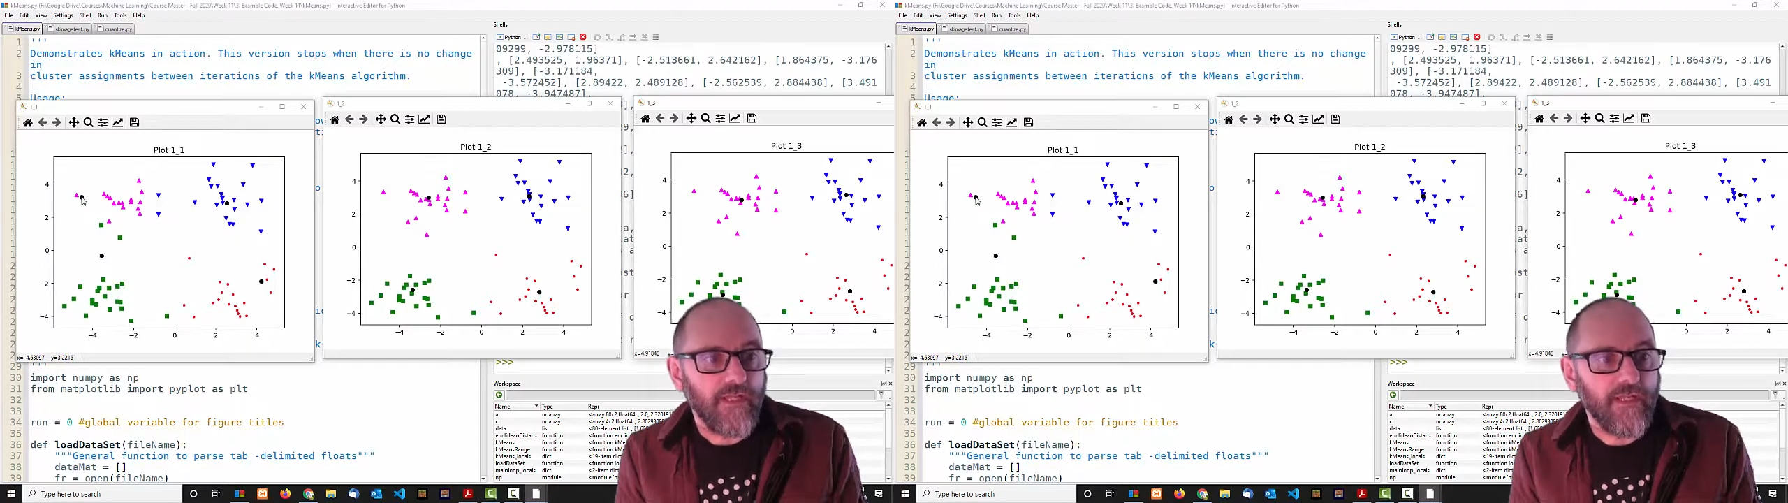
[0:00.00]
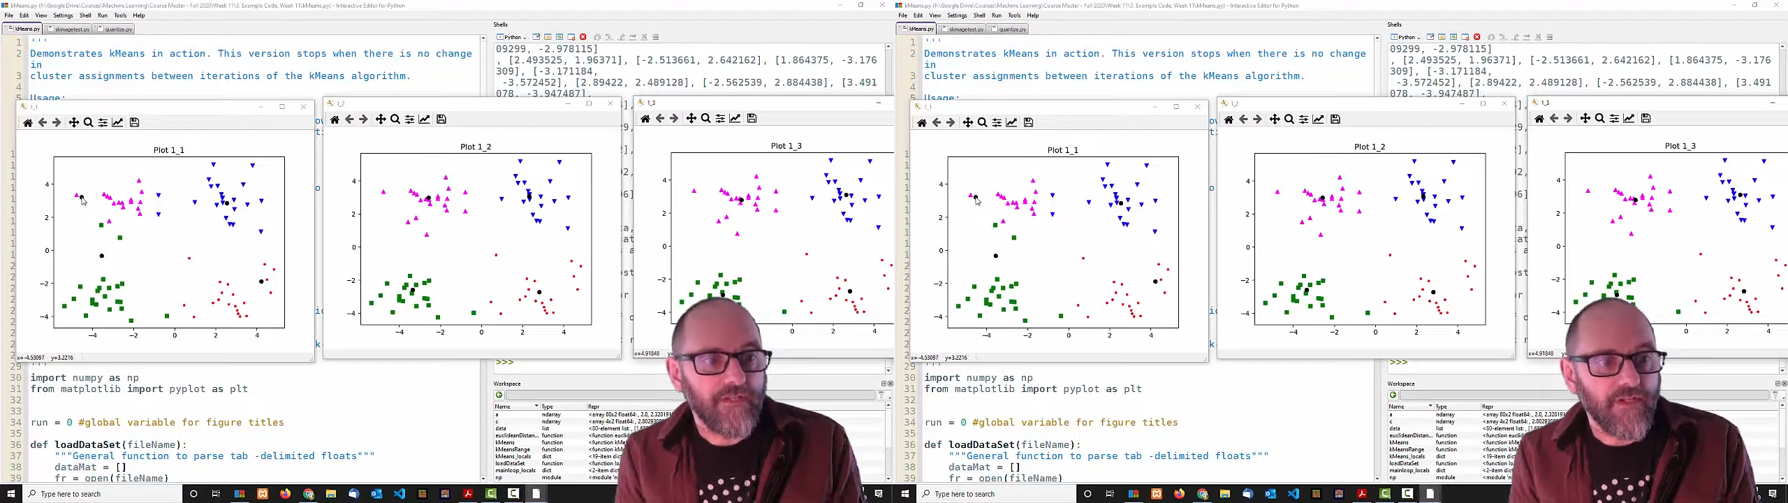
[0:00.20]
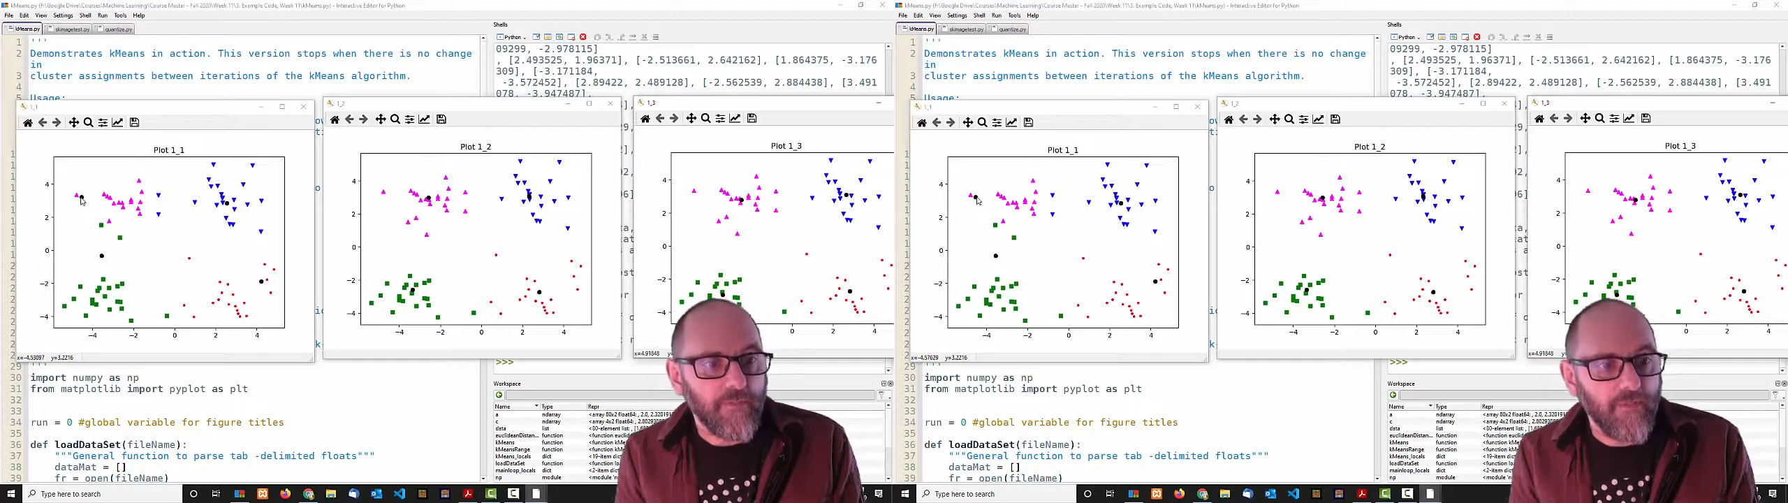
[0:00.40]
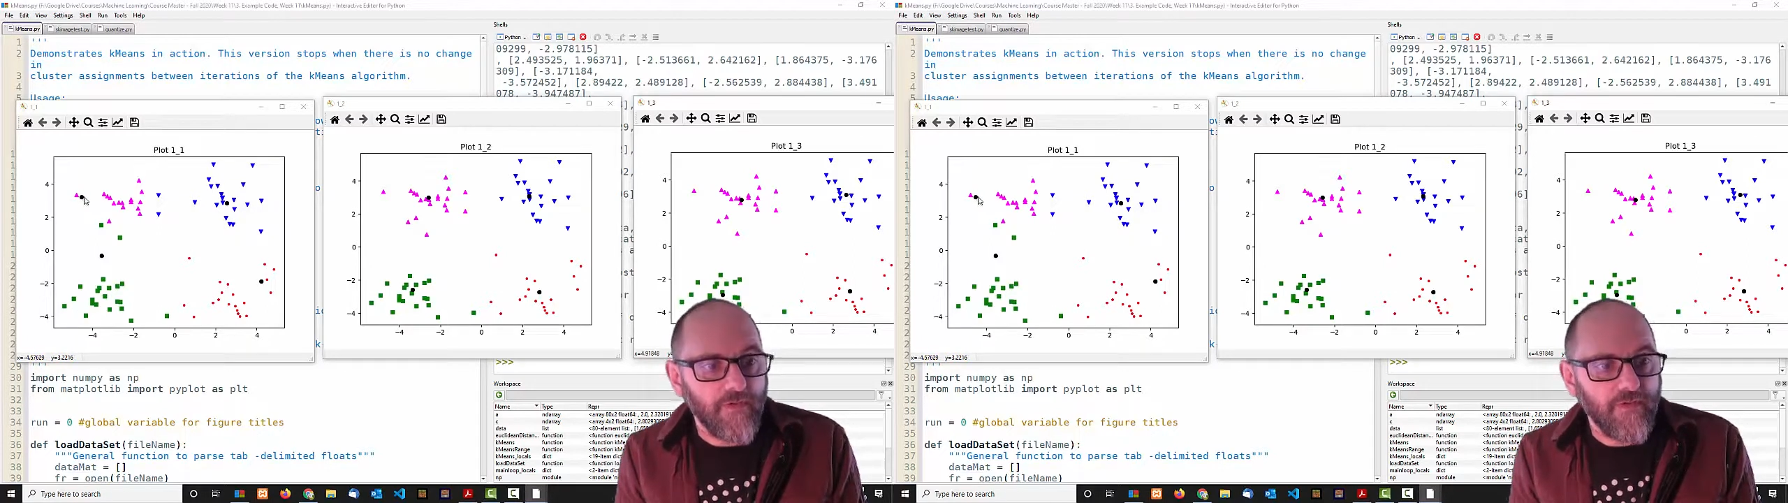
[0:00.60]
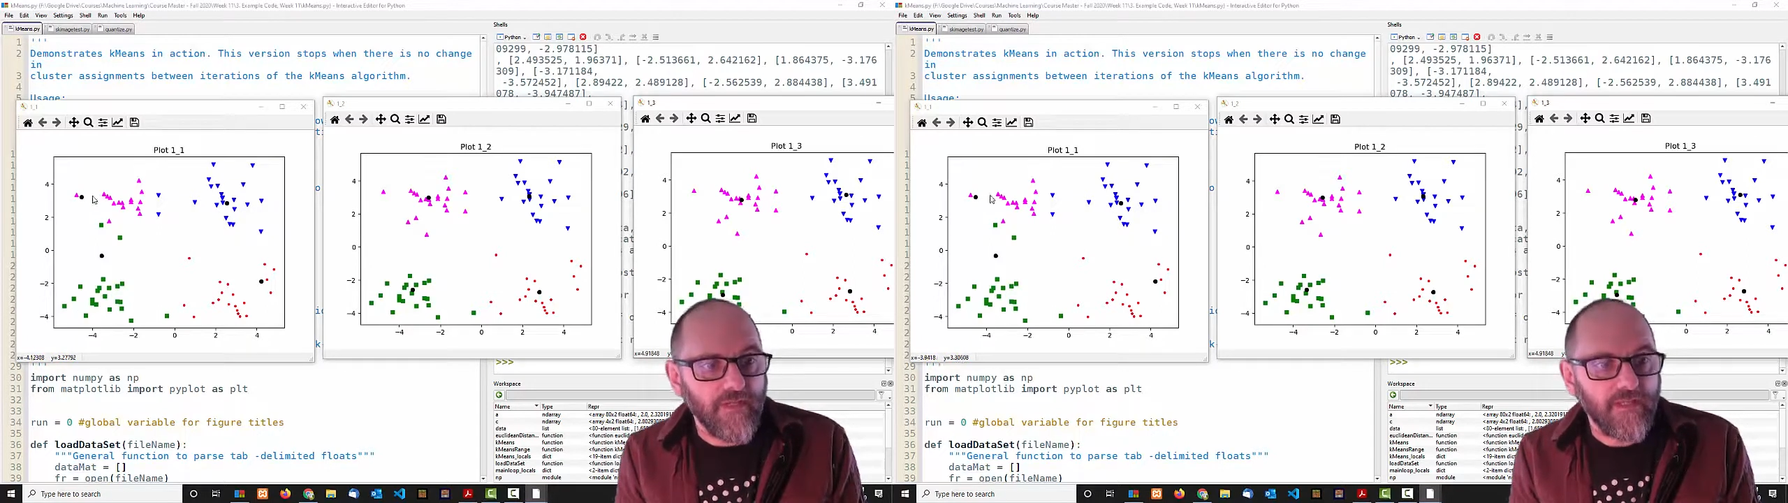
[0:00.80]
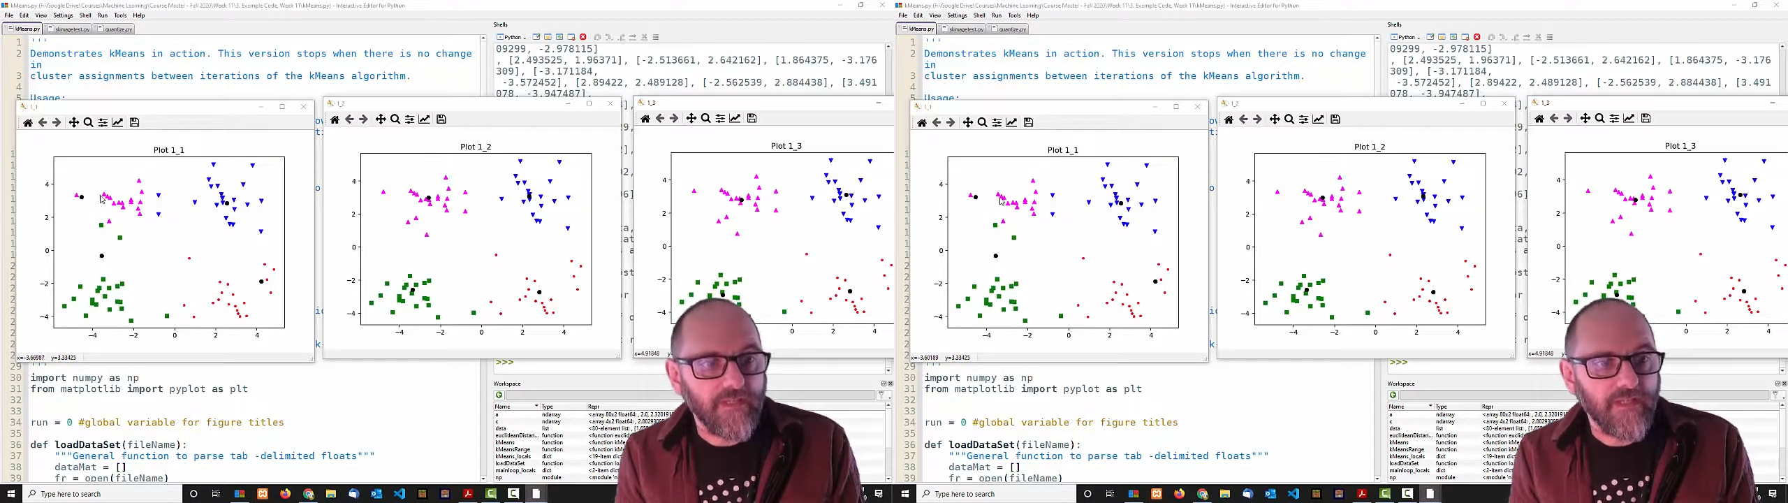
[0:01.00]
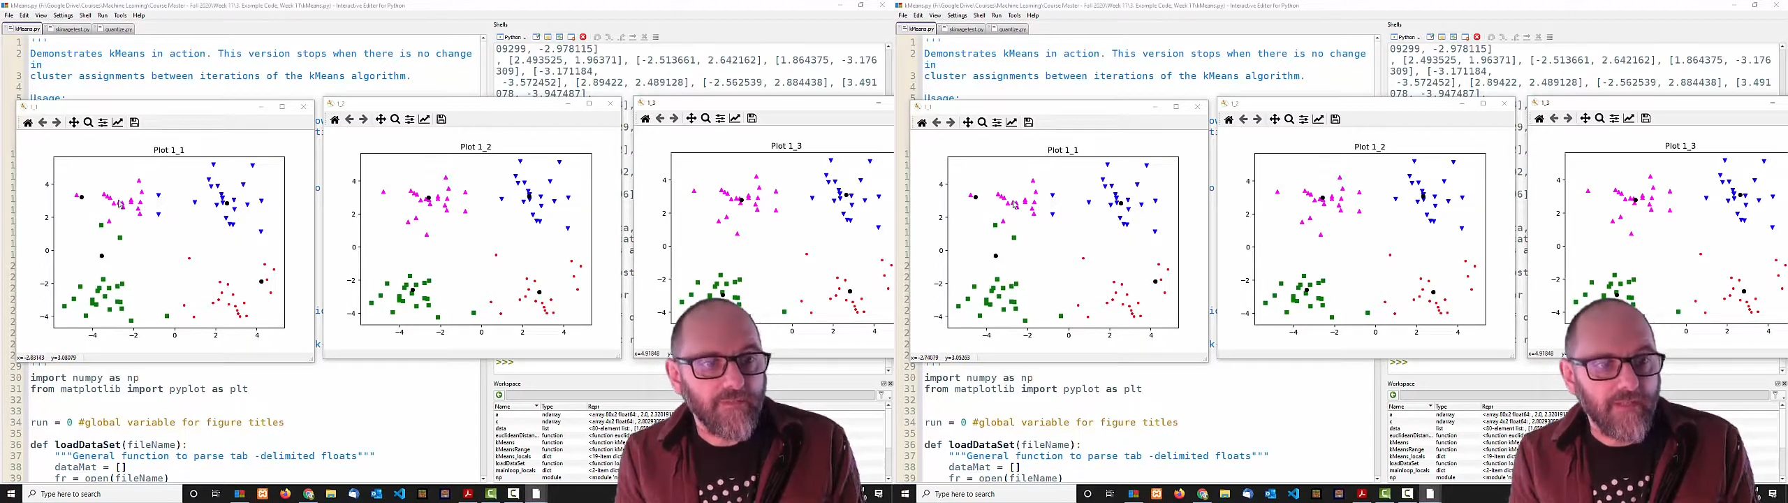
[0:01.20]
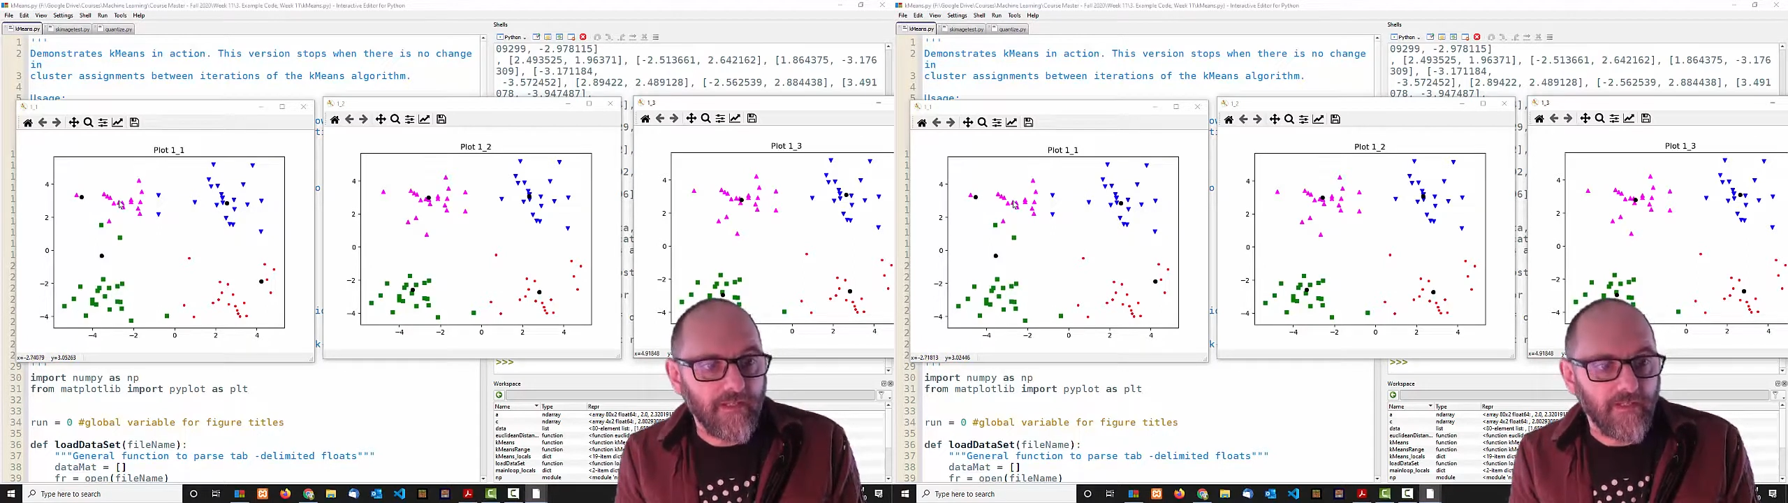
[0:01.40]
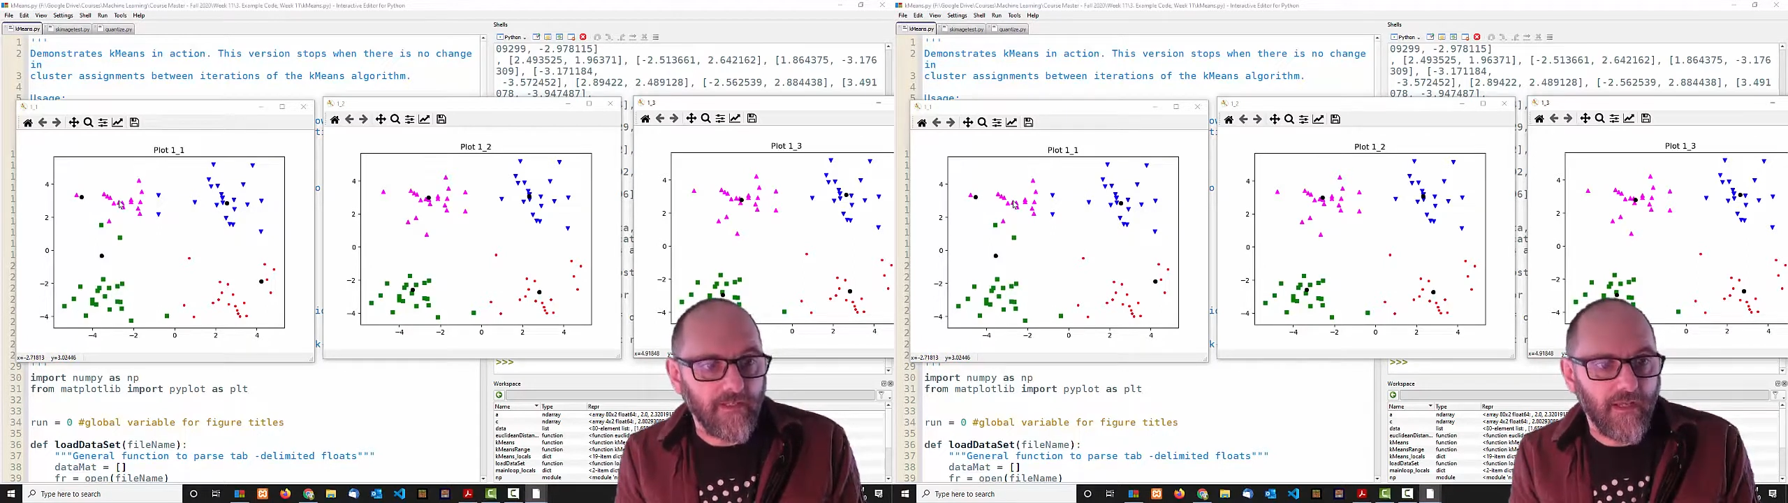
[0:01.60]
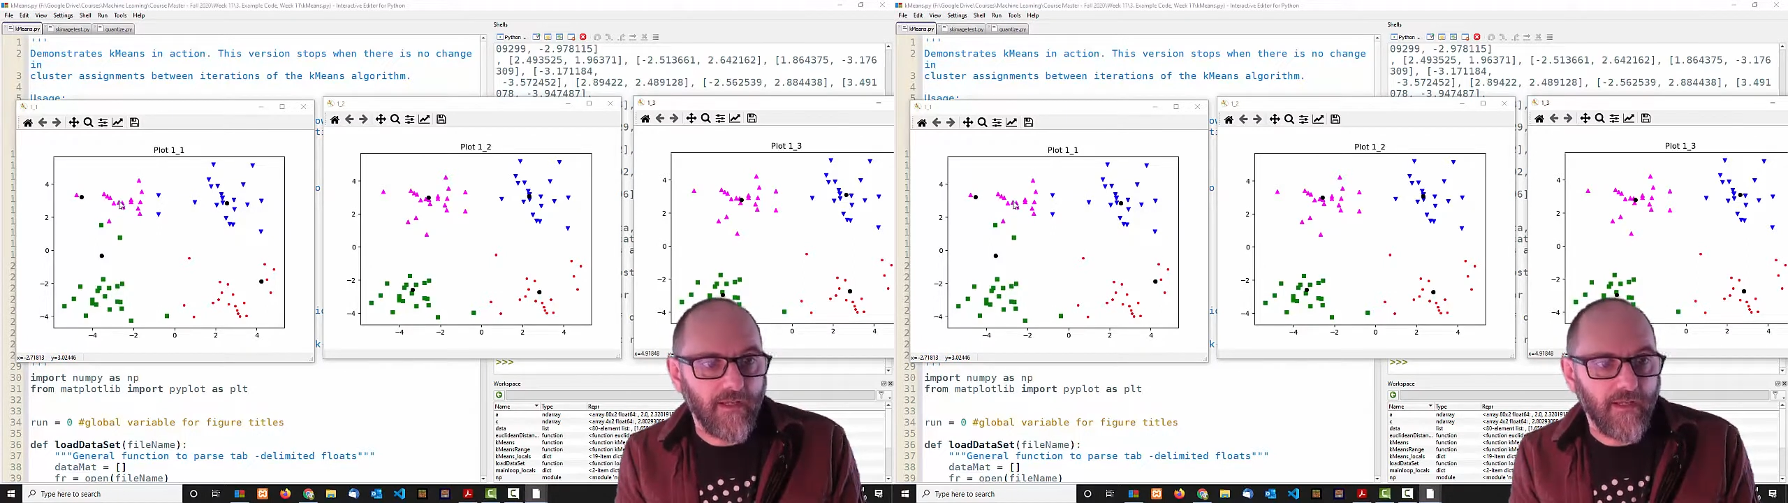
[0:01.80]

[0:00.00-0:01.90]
It's going to move it into the middle